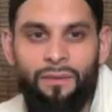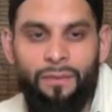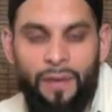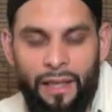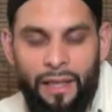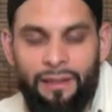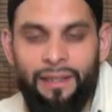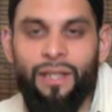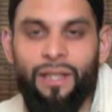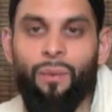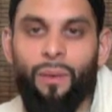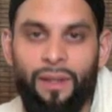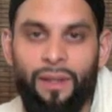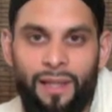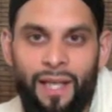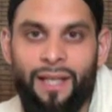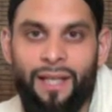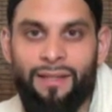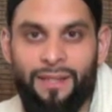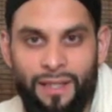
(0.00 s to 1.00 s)
Finally,
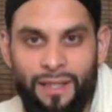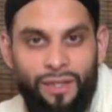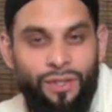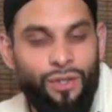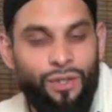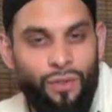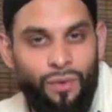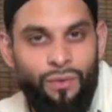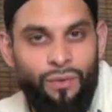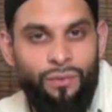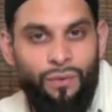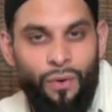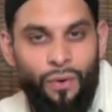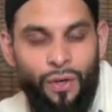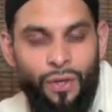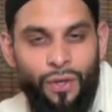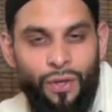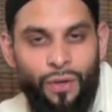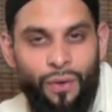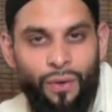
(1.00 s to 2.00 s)
one last thing to do
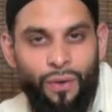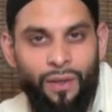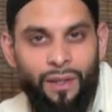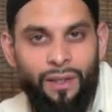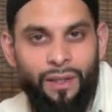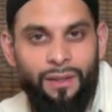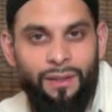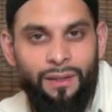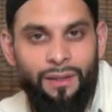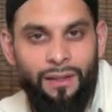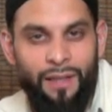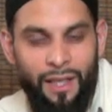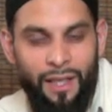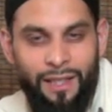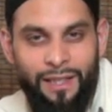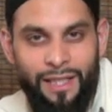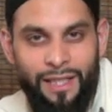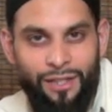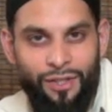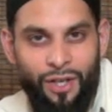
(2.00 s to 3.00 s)
for your
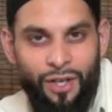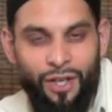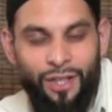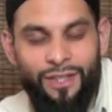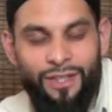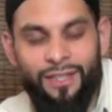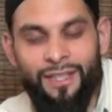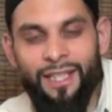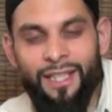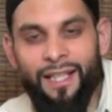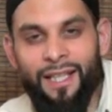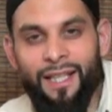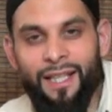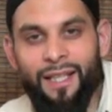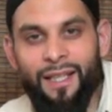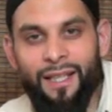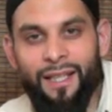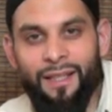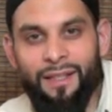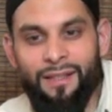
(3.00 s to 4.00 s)
lung detox
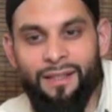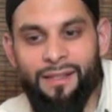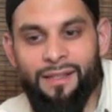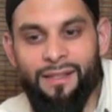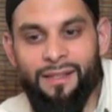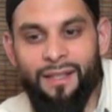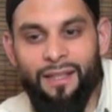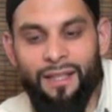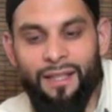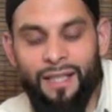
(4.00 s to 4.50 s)
is